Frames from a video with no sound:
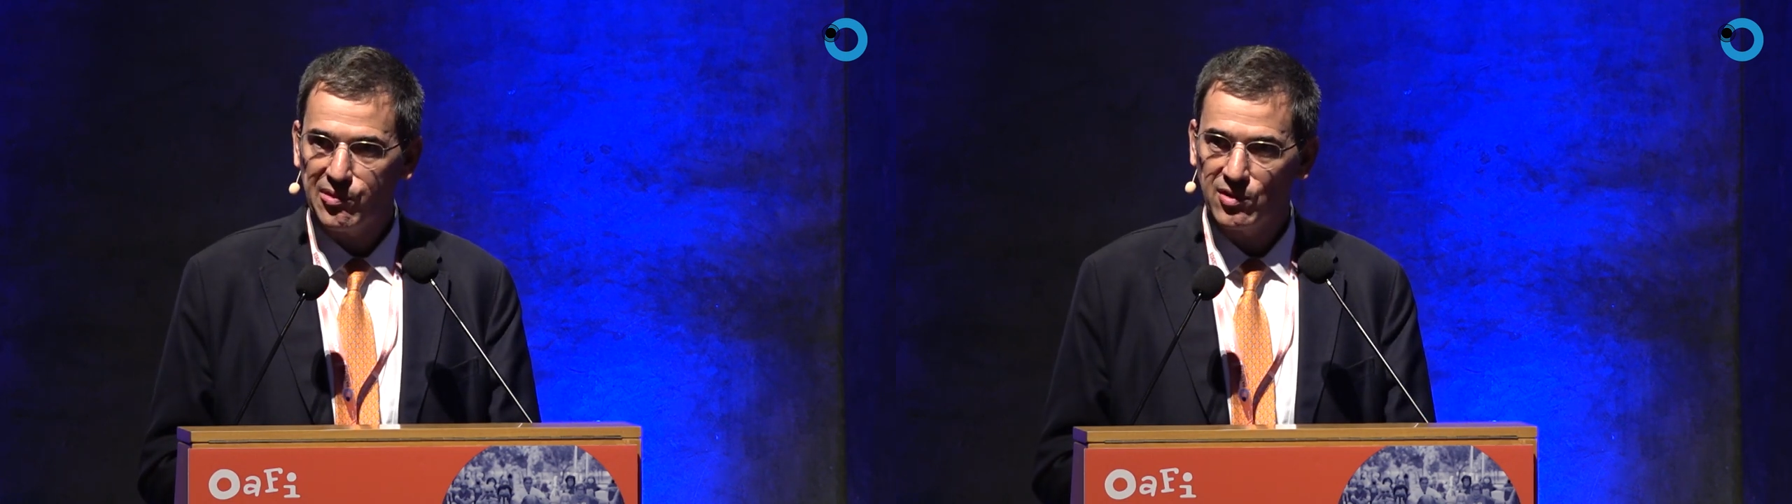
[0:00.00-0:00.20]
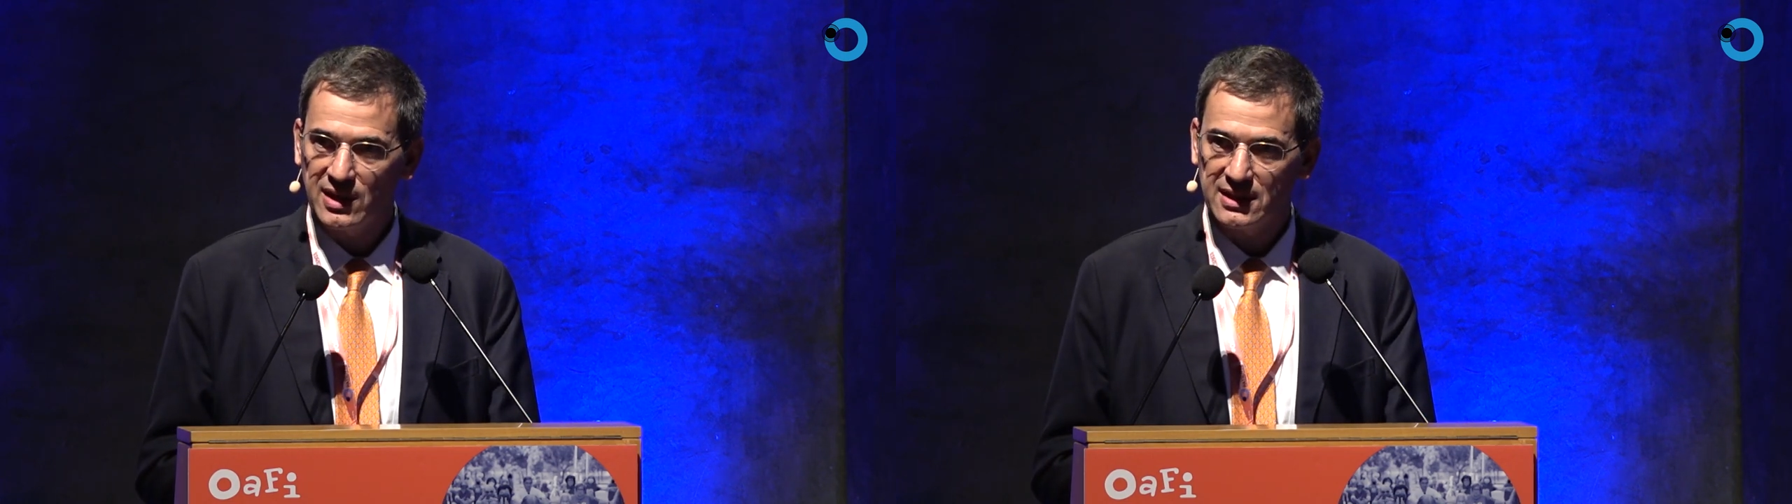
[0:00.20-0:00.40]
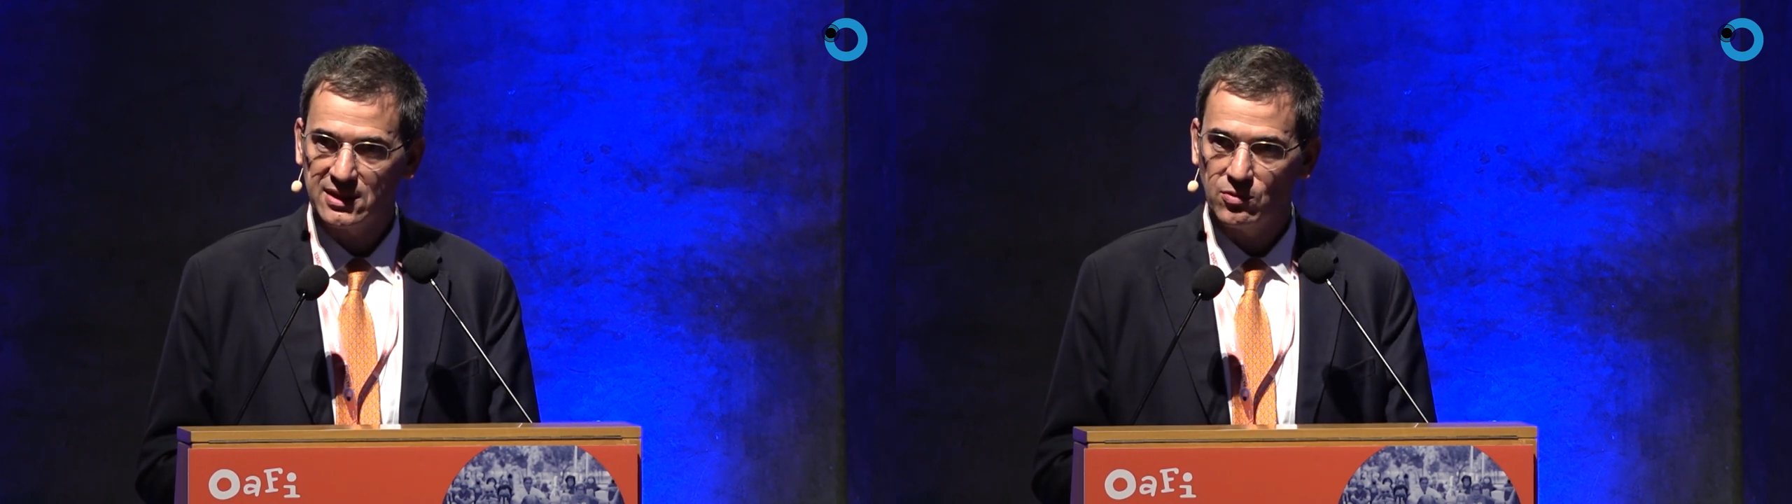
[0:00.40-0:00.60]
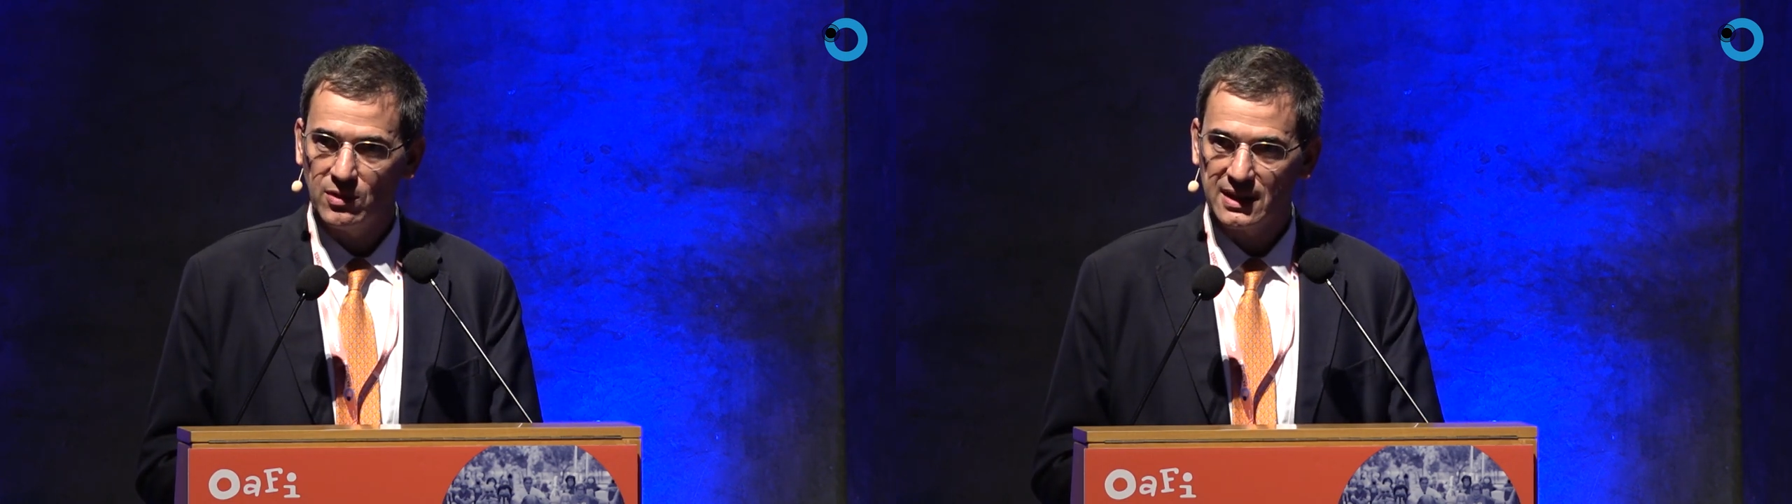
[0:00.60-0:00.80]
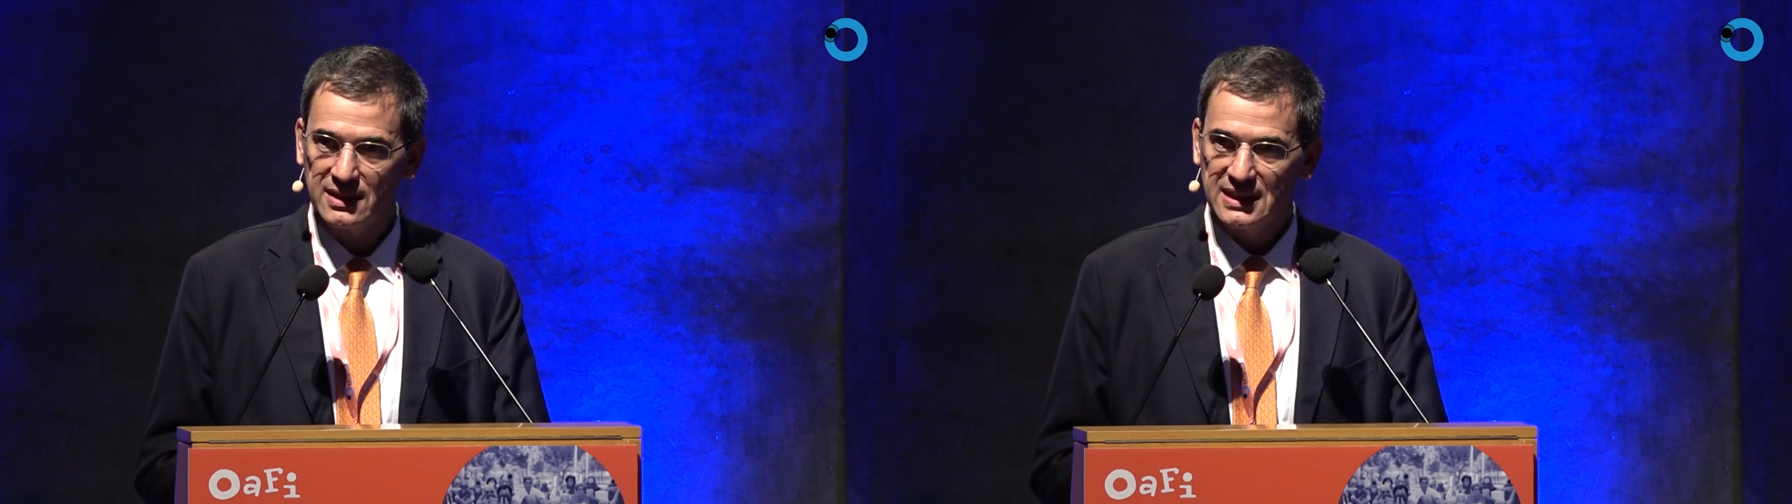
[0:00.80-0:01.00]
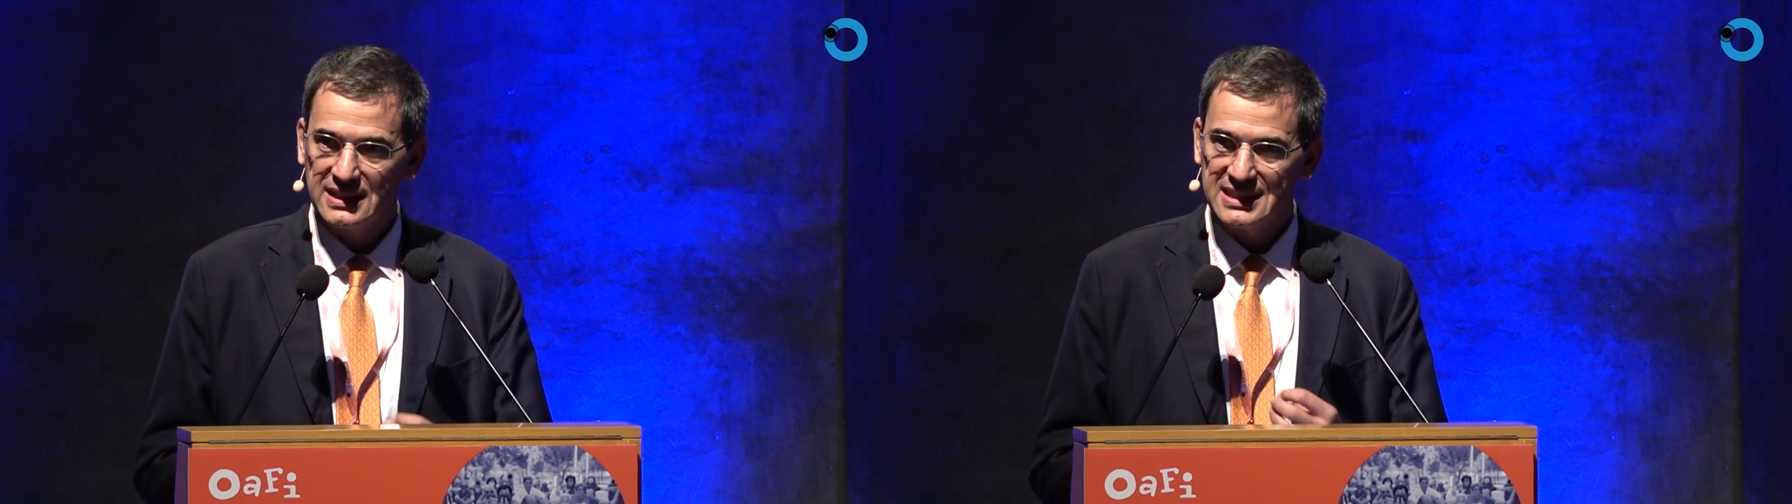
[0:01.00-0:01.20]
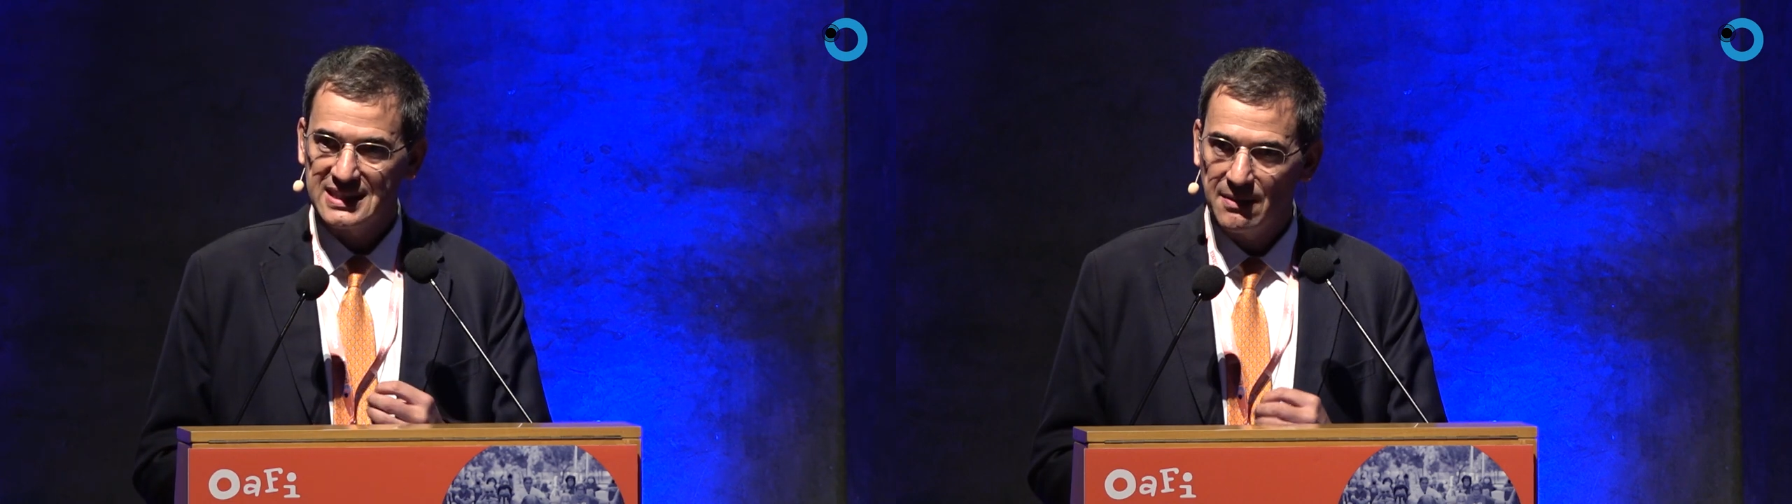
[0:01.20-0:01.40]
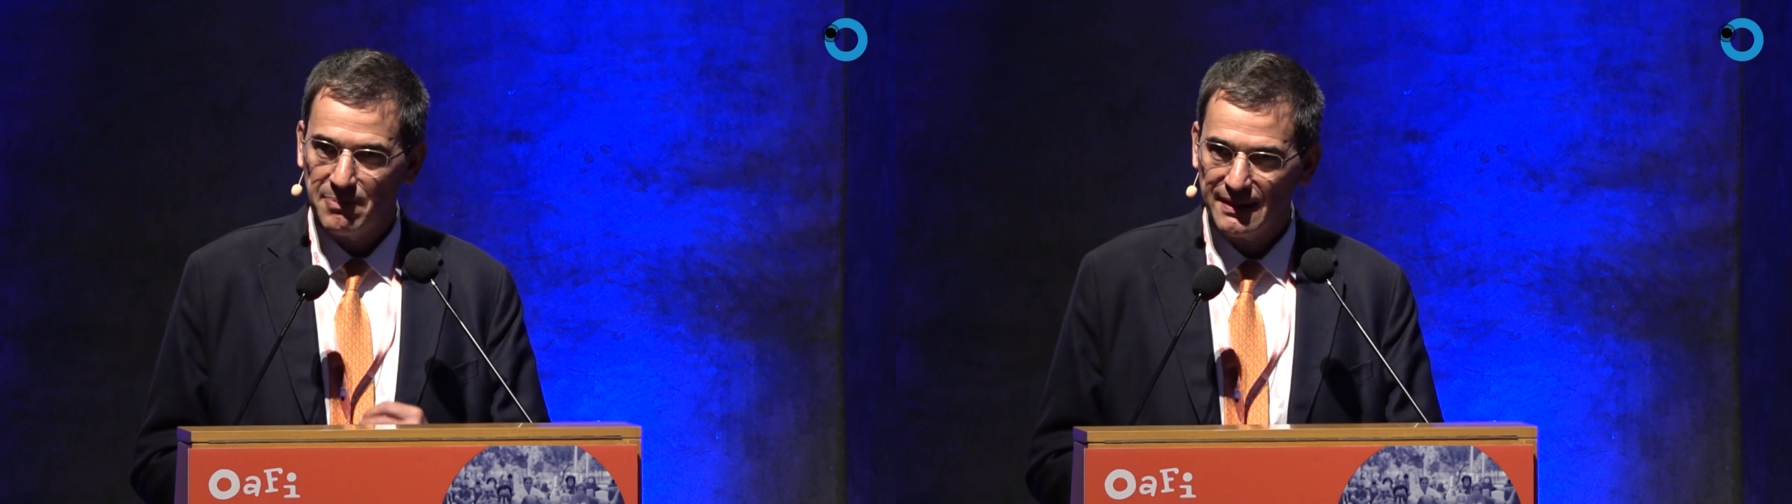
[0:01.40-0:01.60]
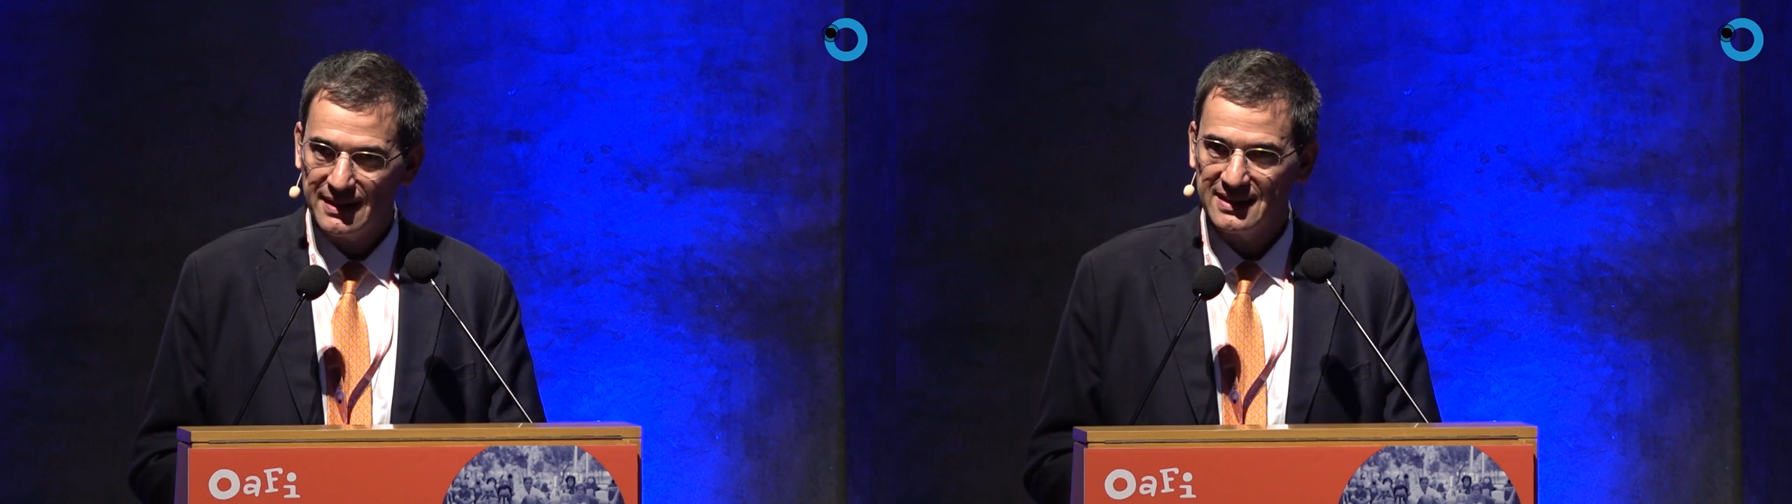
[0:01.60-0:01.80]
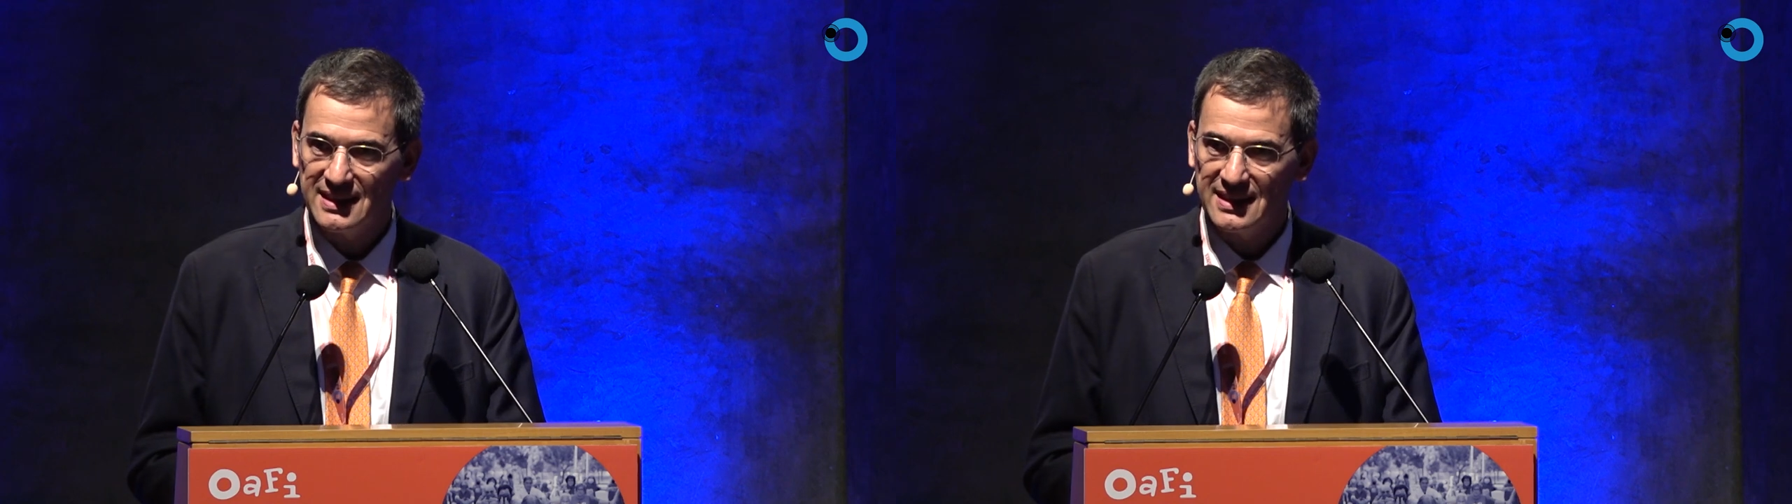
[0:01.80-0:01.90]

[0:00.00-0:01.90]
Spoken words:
with less